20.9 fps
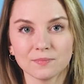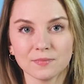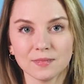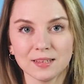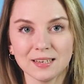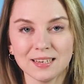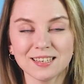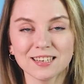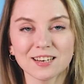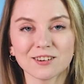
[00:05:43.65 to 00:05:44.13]

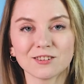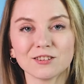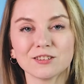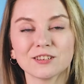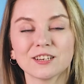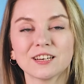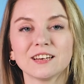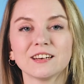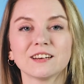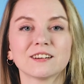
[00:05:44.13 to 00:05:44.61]
These are all
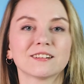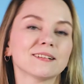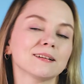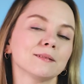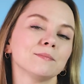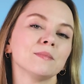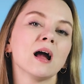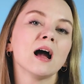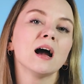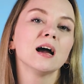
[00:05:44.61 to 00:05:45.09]

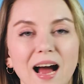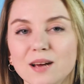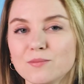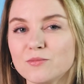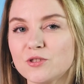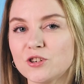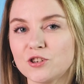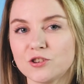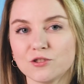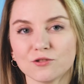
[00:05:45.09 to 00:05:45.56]
here.
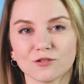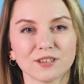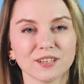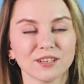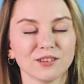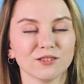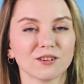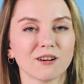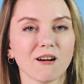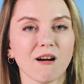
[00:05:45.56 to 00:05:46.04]
I'm sure
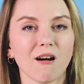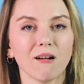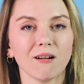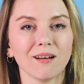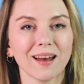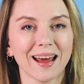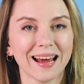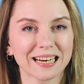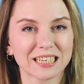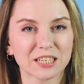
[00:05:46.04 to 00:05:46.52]
you're
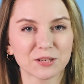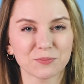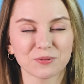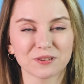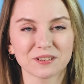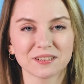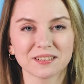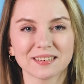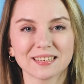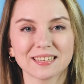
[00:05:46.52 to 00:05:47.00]
all
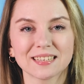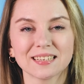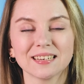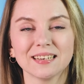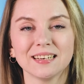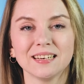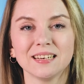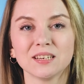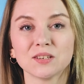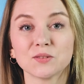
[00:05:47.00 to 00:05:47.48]
experts
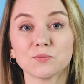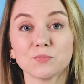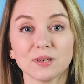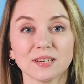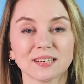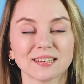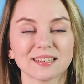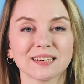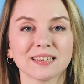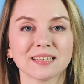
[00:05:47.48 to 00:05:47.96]
in
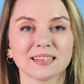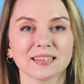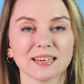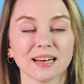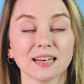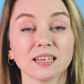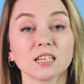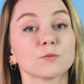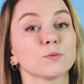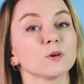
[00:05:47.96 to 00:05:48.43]
business
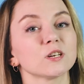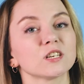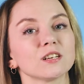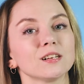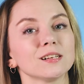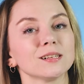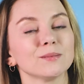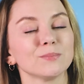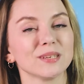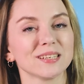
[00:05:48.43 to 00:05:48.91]
and
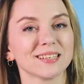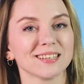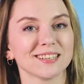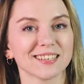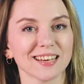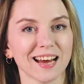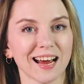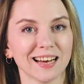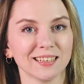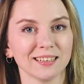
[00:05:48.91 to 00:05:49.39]
especially in
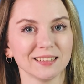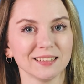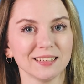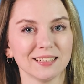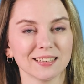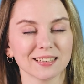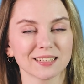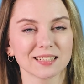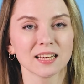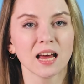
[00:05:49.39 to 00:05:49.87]
business
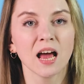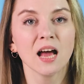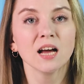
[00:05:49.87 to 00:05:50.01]
analytics.